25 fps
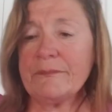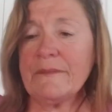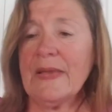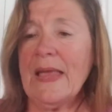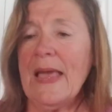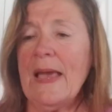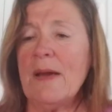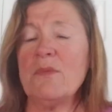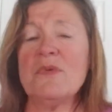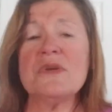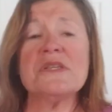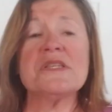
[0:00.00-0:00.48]

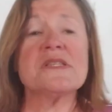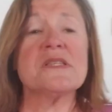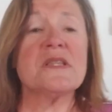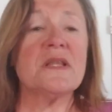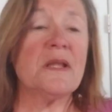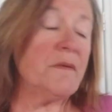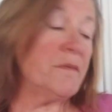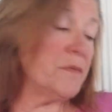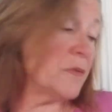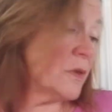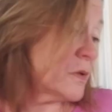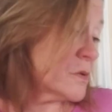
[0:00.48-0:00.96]
And we just
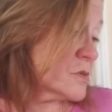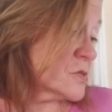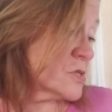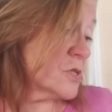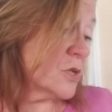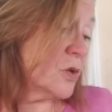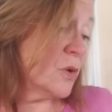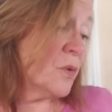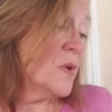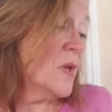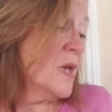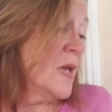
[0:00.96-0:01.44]
love those.
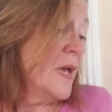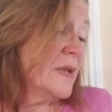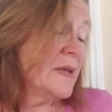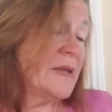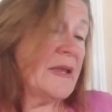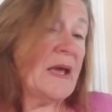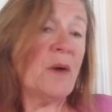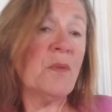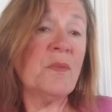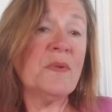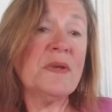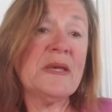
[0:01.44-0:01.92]
So
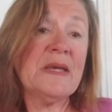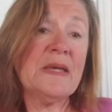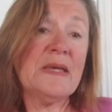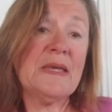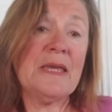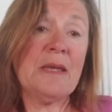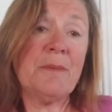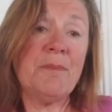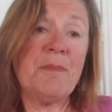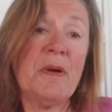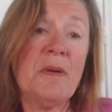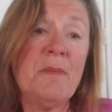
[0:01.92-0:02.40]
now we can
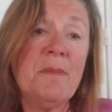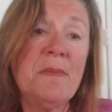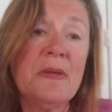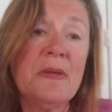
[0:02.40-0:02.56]
keep them.